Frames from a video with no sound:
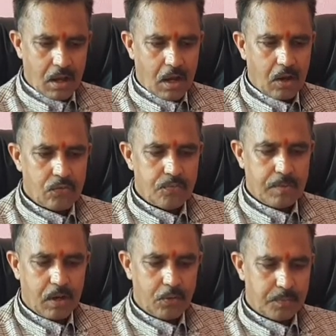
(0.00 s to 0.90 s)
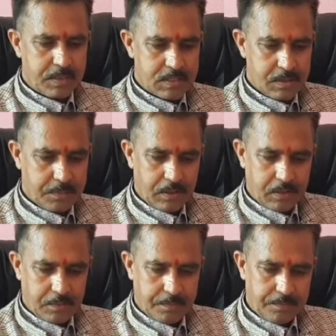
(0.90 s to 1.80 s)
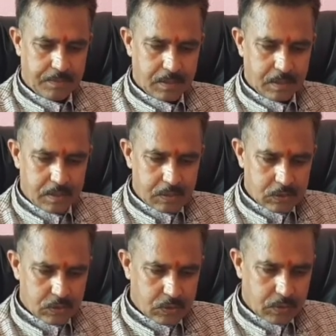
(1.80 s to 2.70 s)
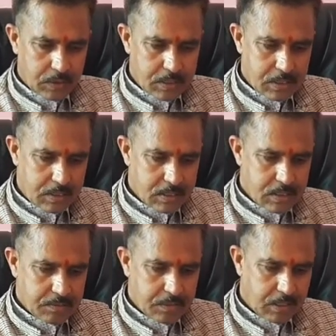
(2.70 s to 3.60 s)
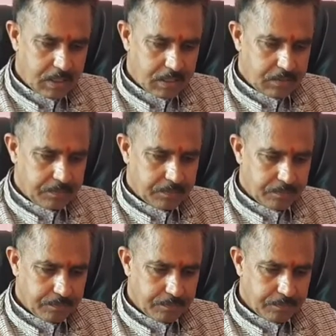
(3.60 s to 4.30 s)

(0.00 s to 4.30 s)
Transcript: Aufbau principle. So here is given the heading.